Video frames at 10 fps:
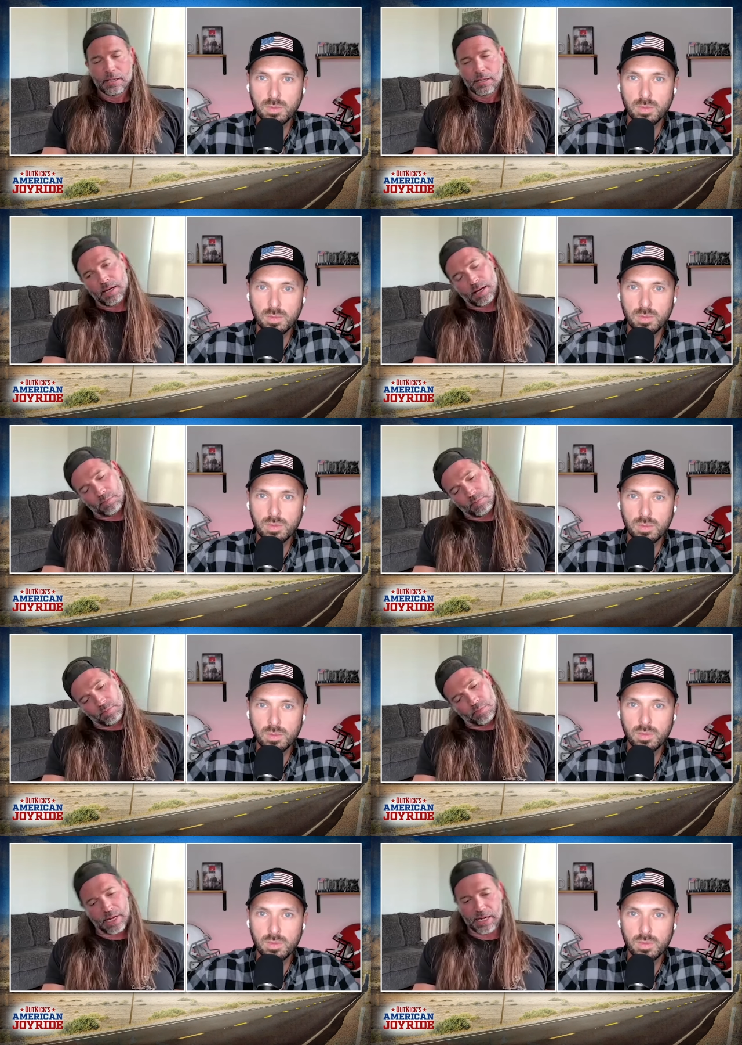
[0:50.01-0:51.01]
Speaker 1: Um,
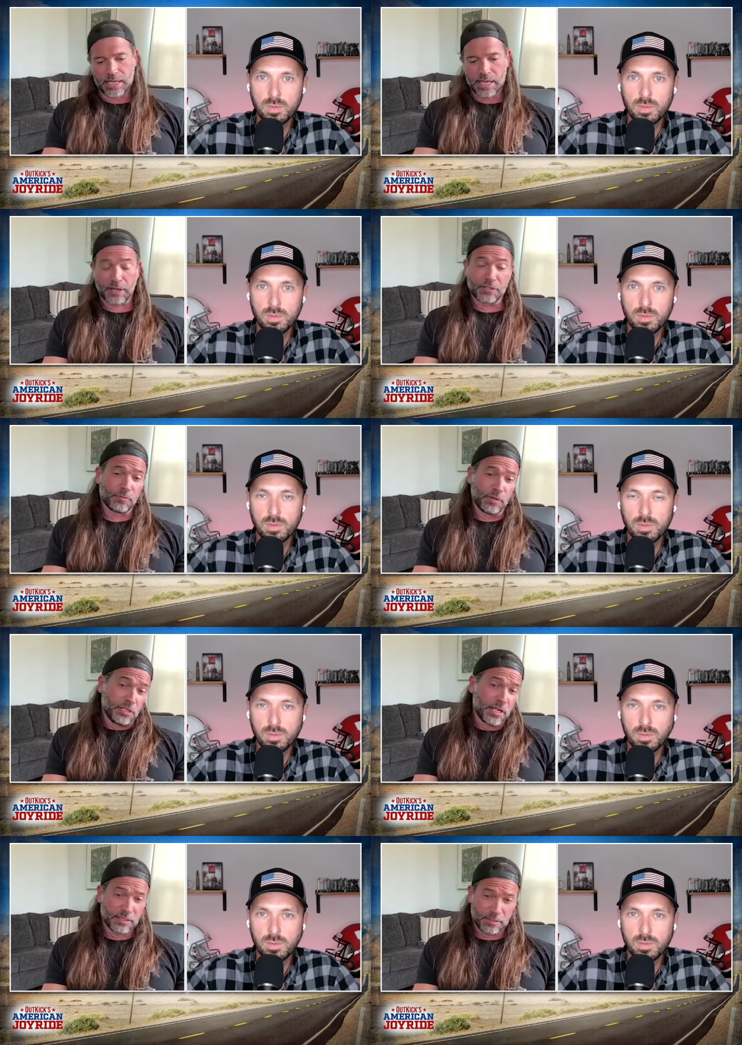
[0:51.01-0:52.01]
and he actually
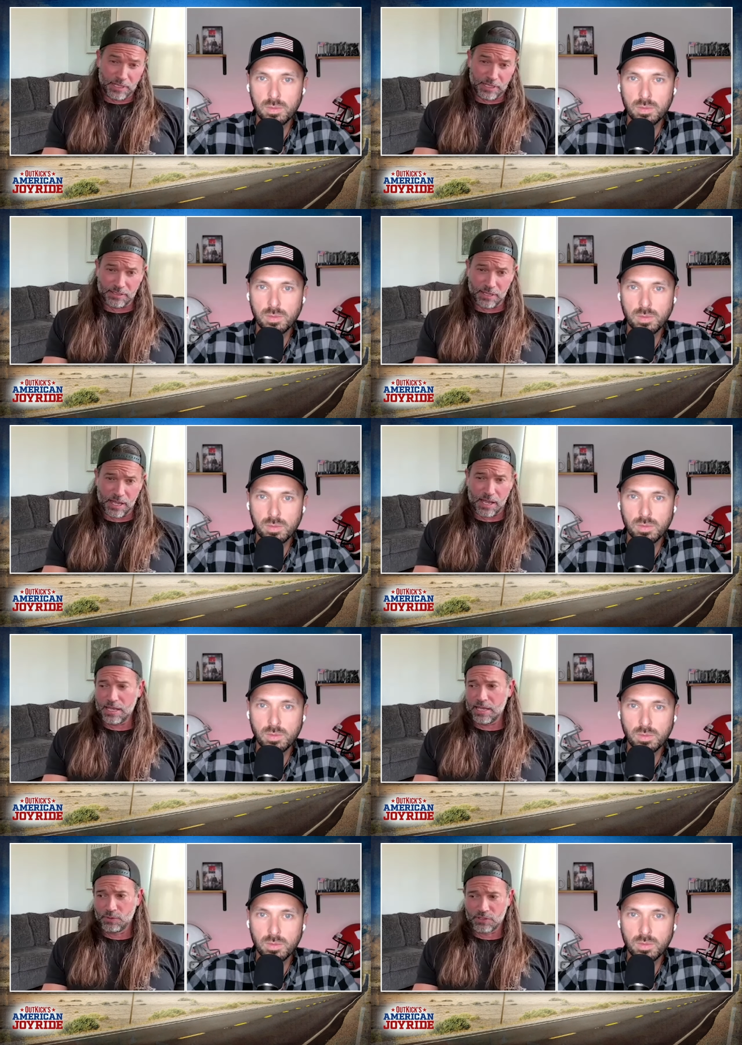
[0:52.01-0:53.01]
reached out to me. He said
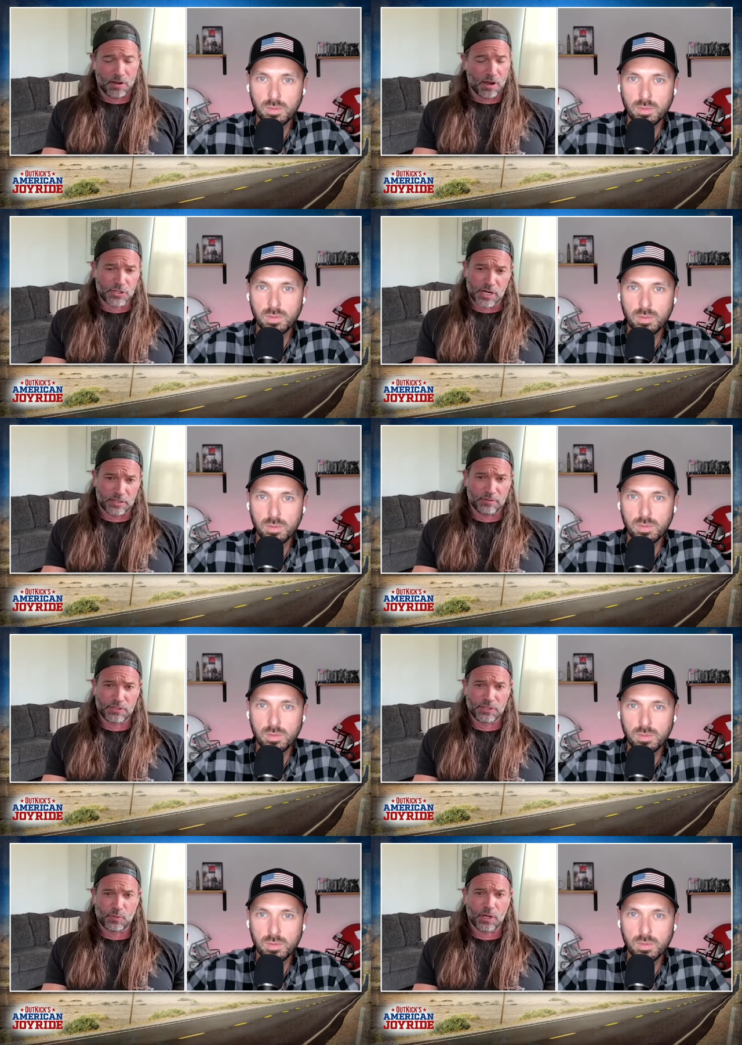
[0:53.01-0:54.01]
he was a contractor
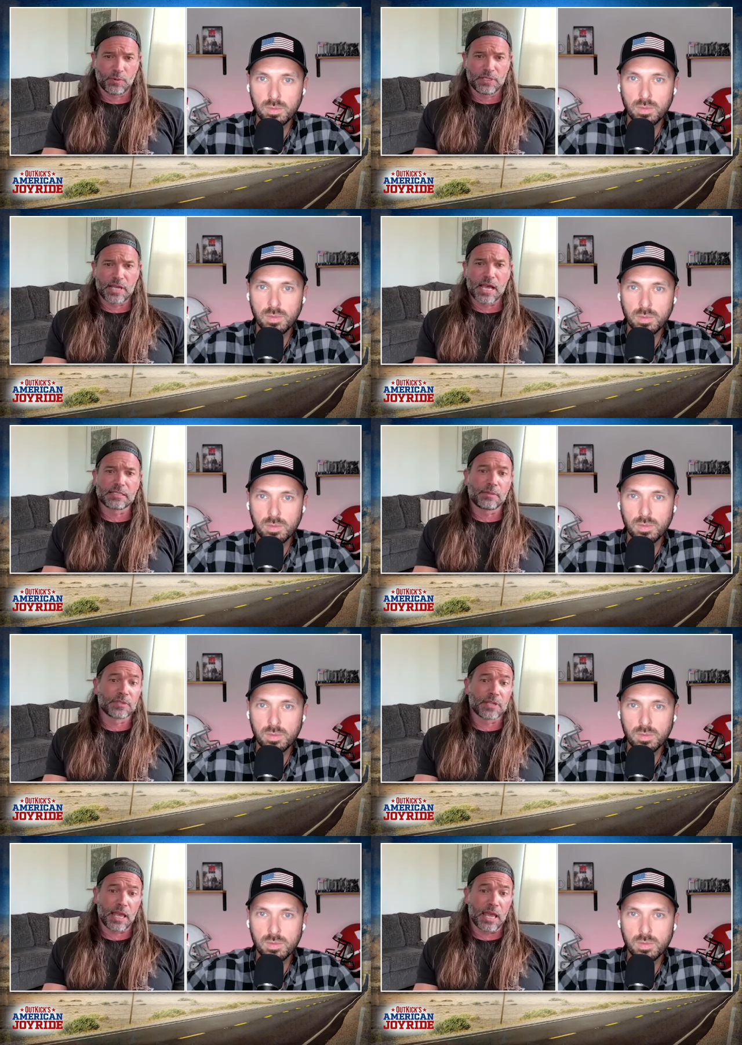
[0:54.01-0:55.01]
overseas working with these guys. And he was
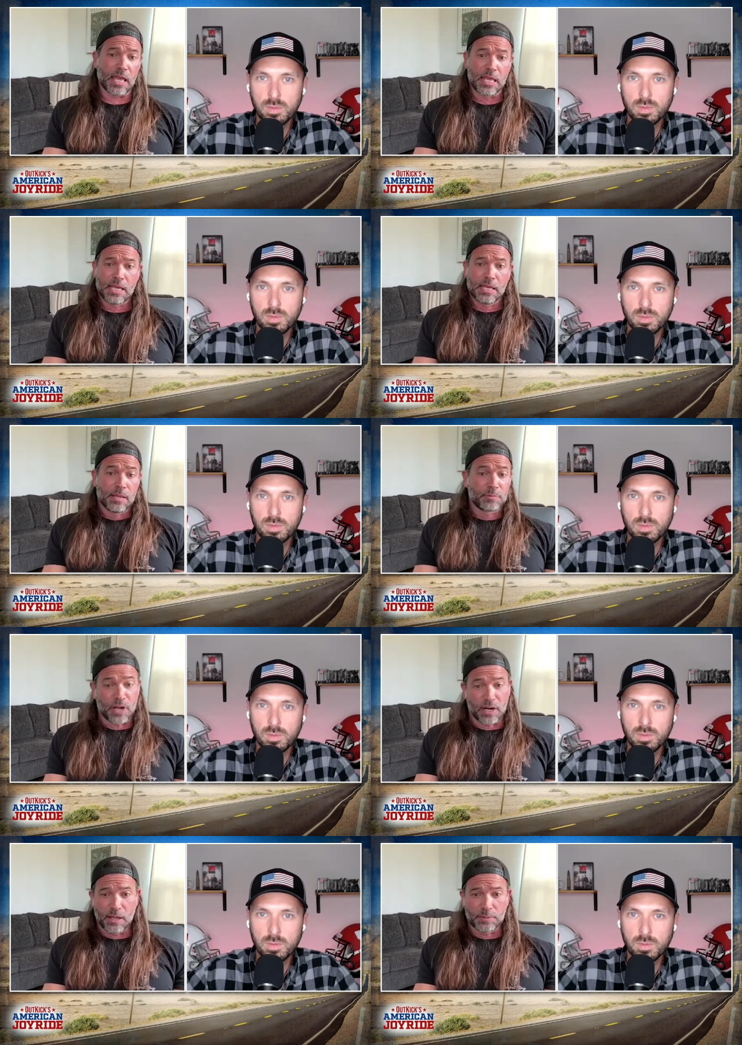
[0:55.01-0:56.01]
like, hey, I'm
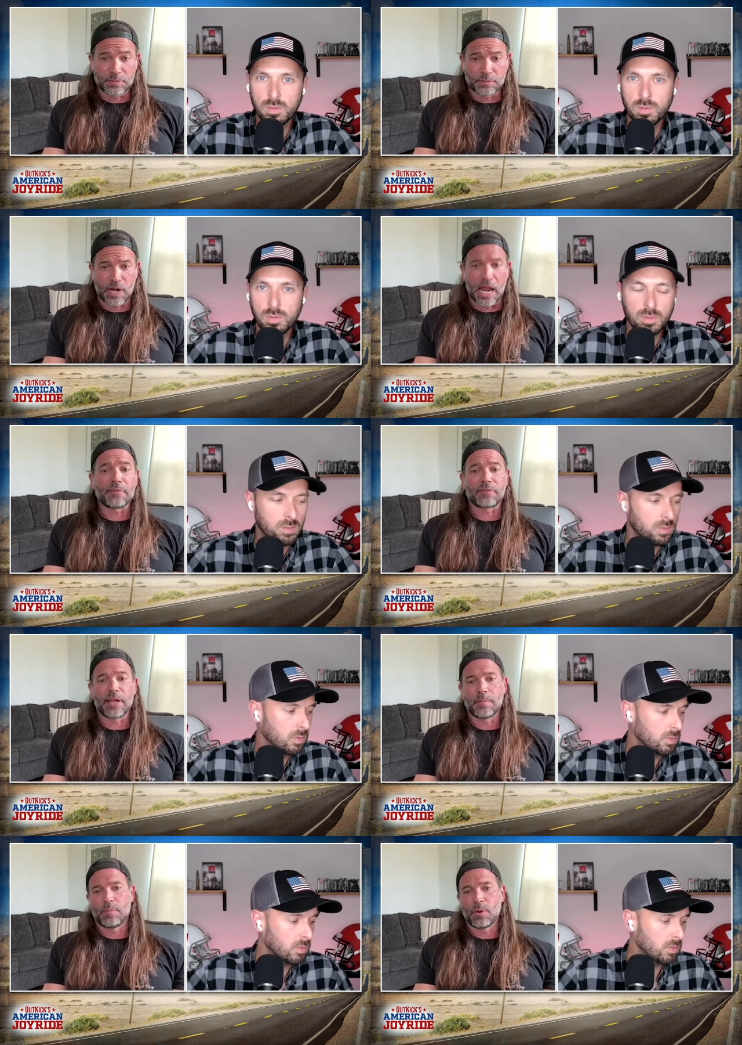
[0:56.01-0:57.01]
trying to help some of your
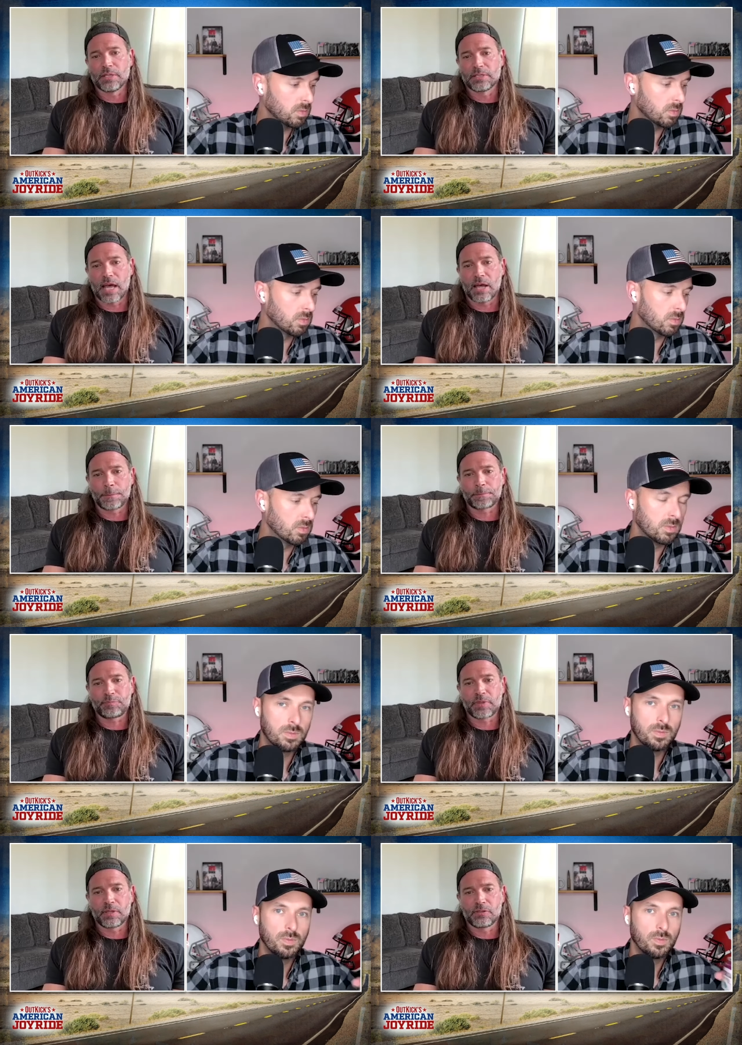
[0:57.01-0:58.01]
Afghan boys out
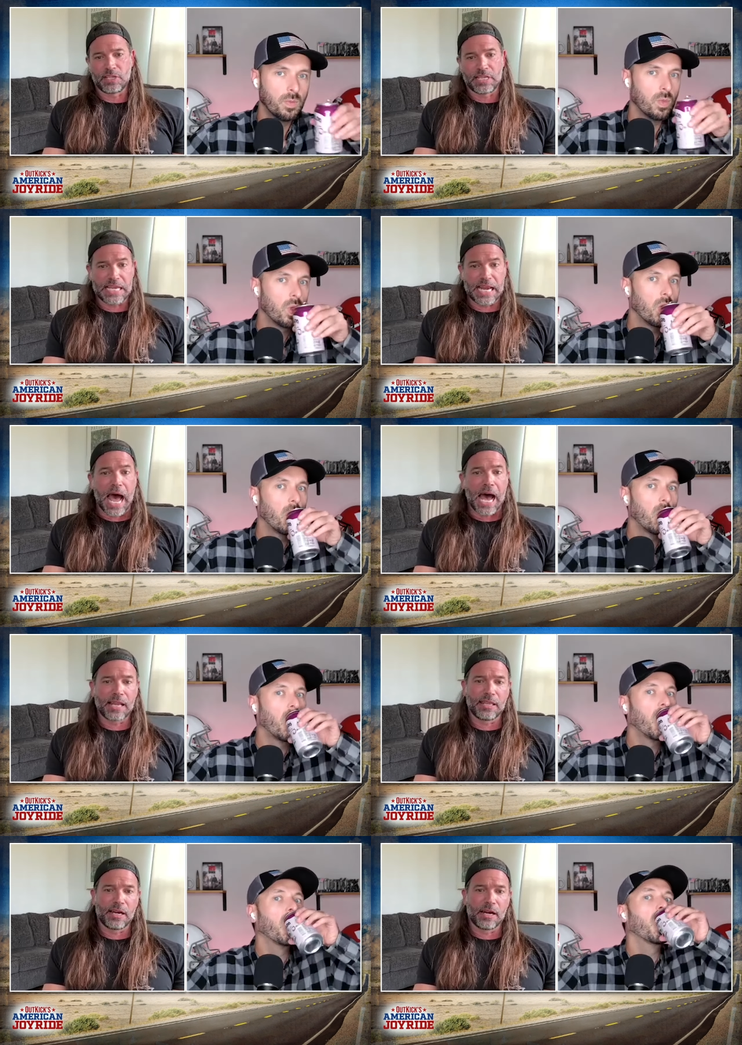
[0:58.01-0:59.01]
to get out
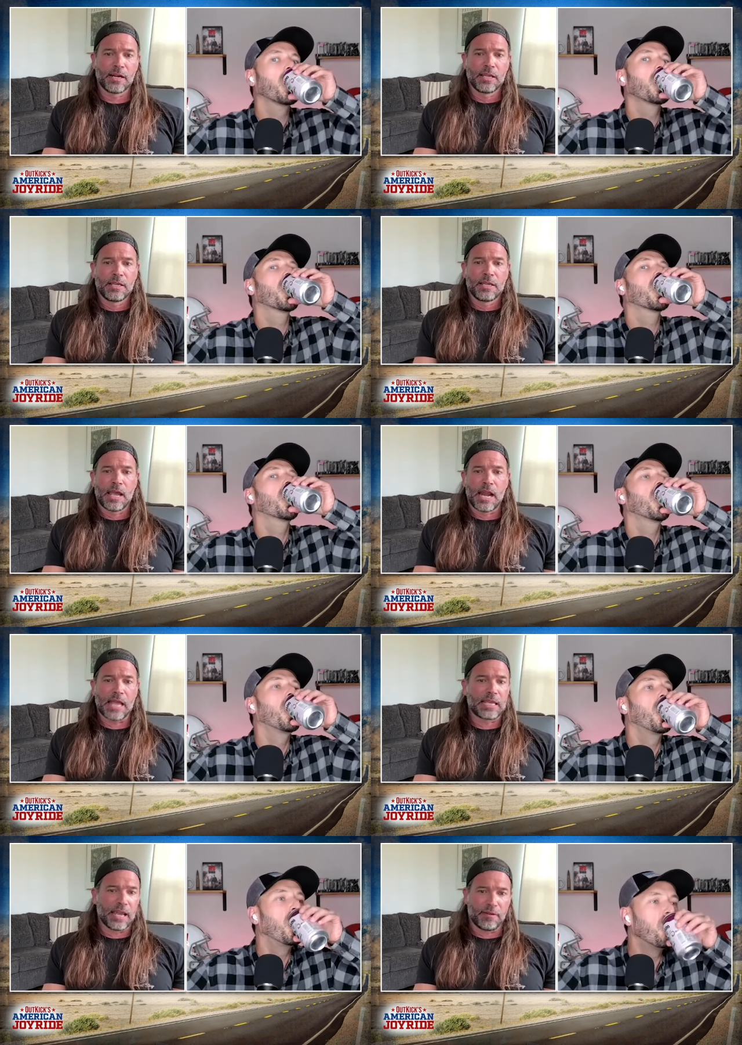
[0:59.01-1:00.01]
of there. And I can't